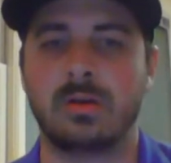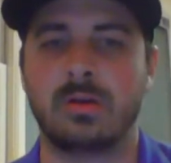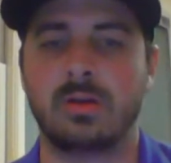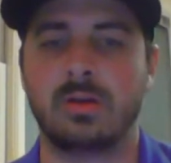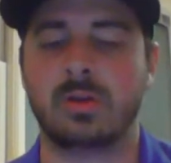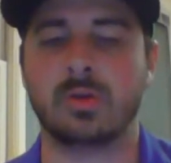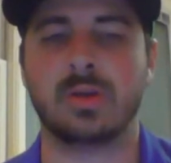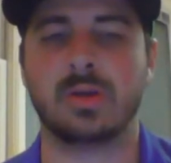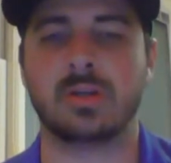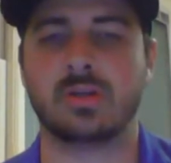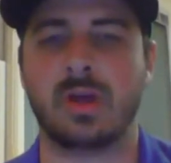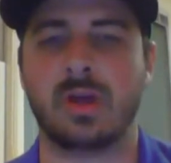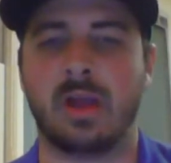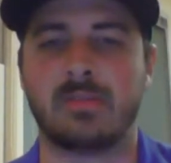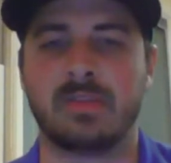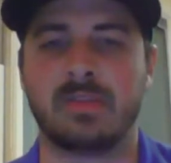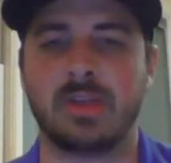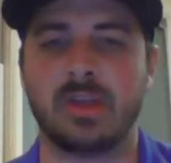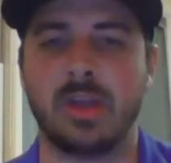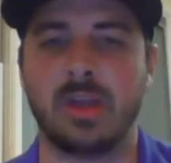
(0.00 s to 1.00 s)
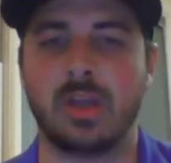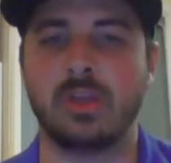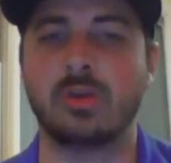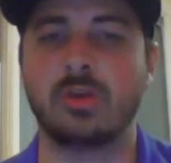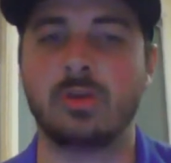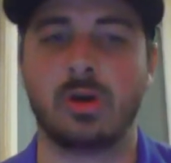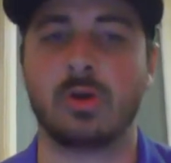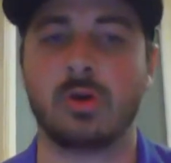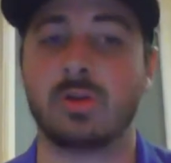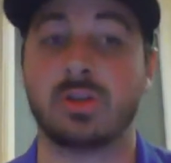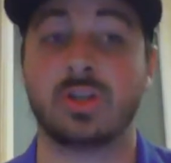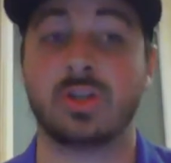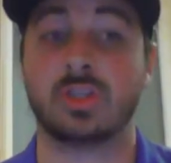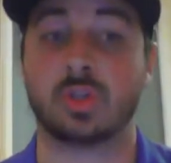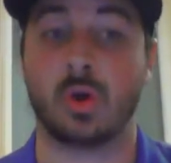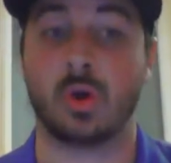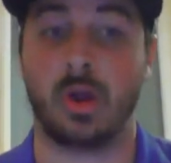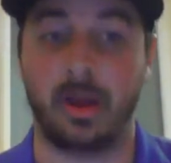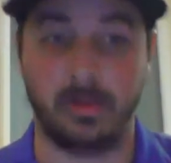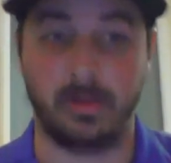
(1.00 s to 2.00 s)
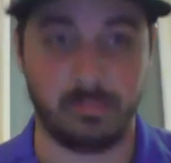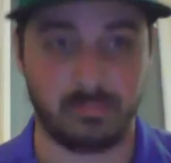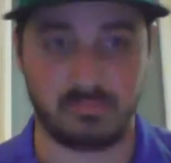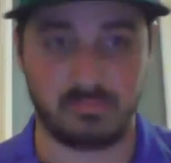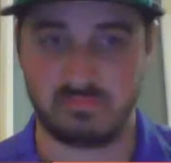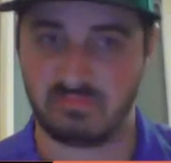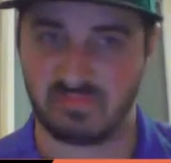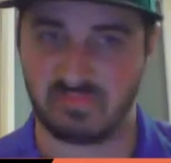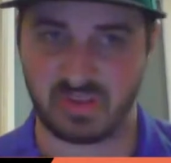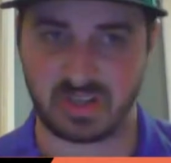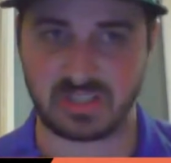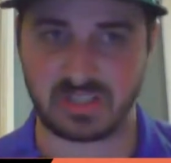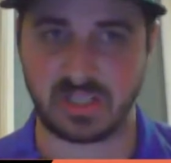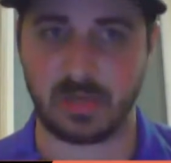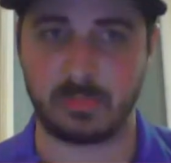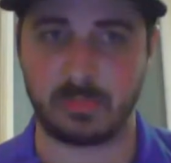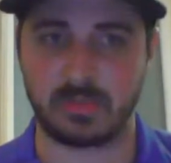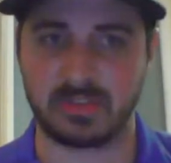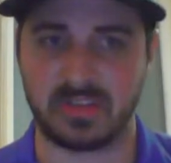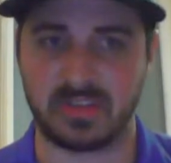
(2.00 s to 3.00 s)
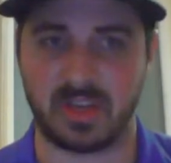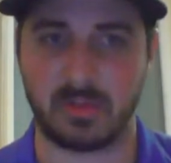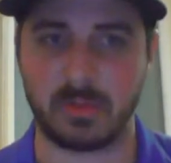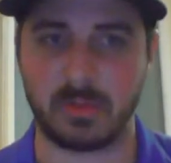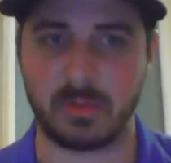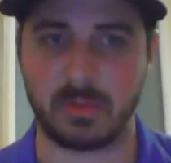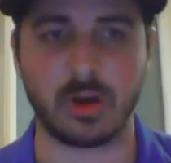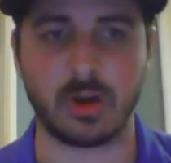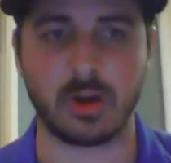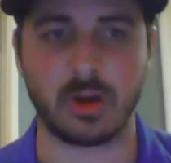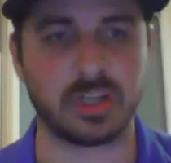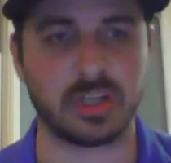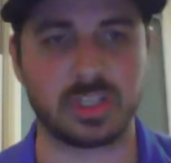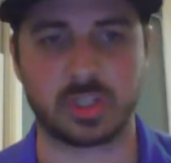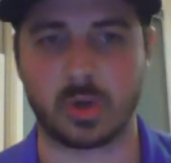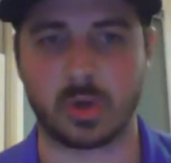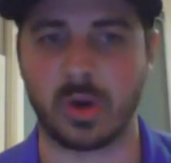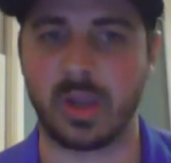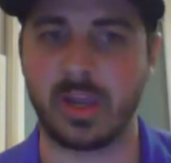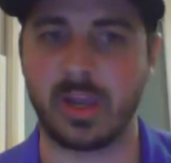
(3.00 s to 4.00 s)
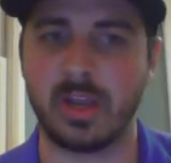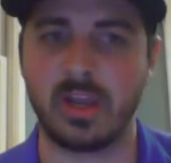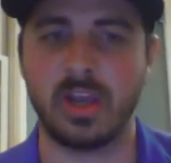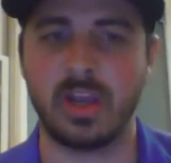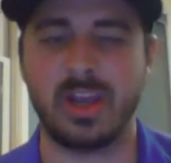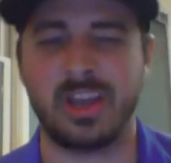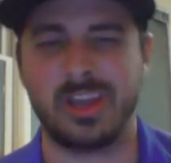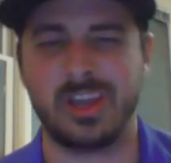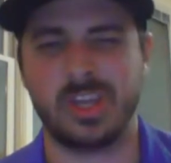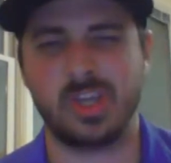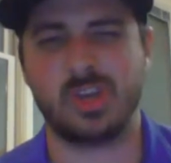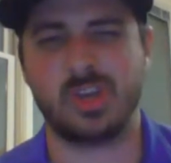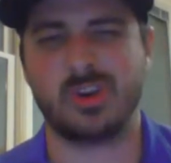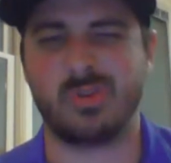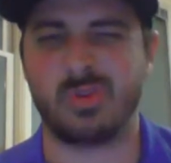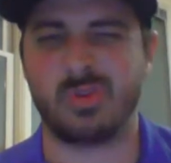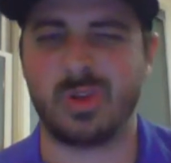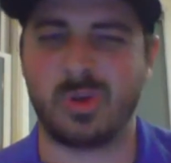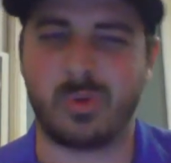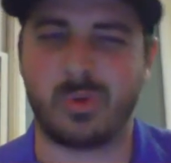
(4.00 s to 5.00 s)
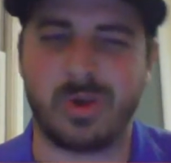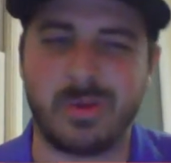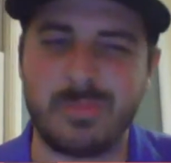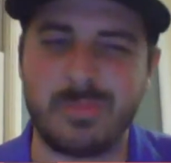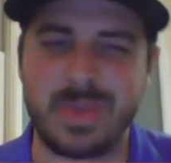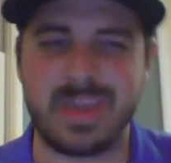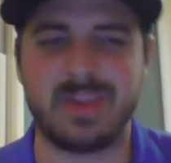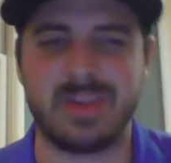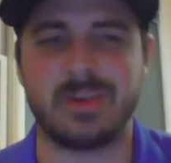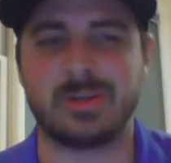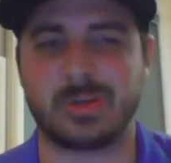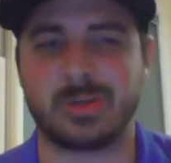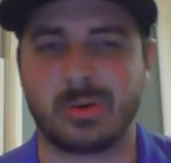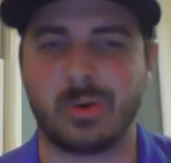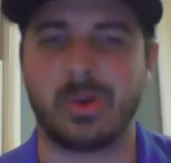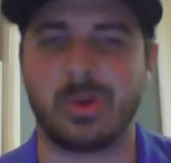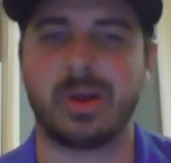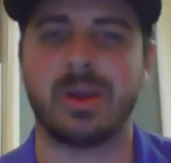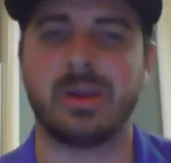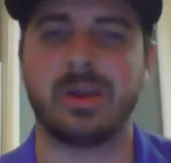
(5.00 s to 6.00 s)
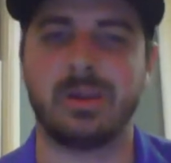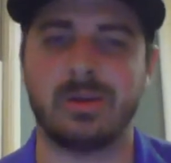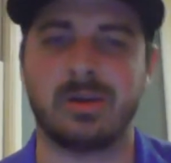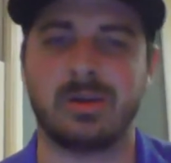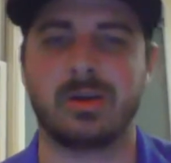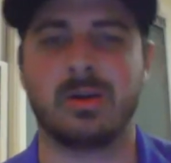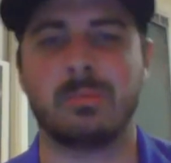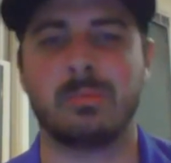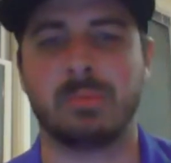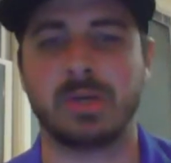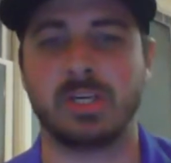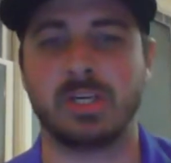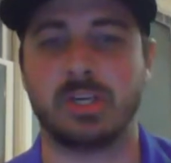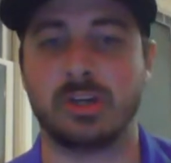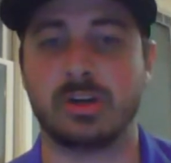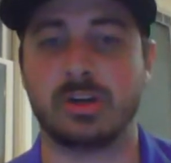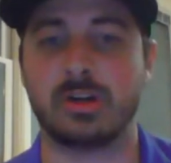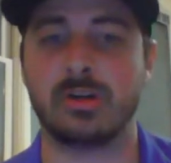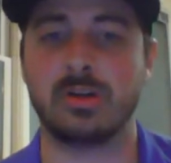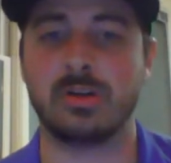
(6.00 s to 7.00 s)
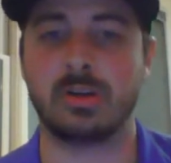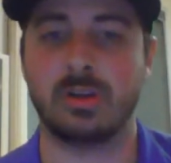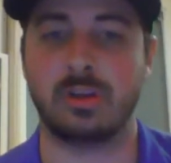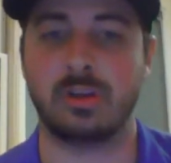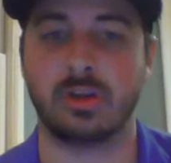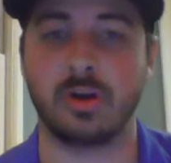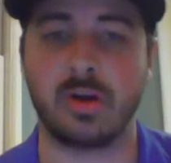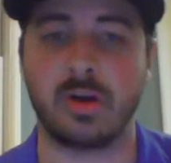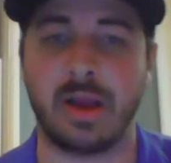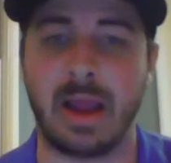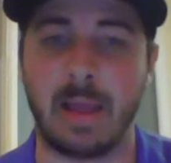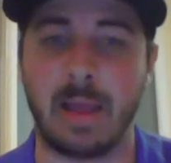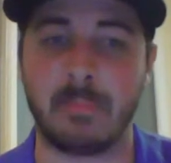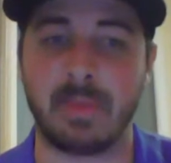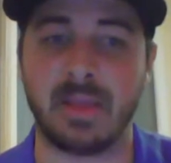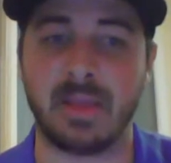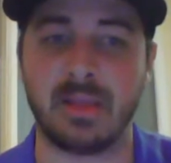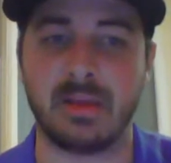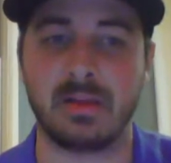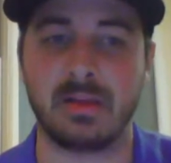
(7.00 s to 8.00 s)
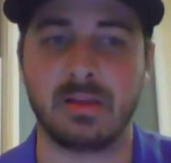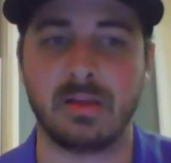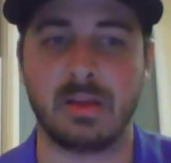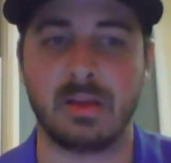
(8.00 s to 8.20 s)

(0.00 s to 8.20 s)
You get drafted and you go to Detroit, for example, Sam. You go to Detroit. You don't really want to be in Detroit. You're happy.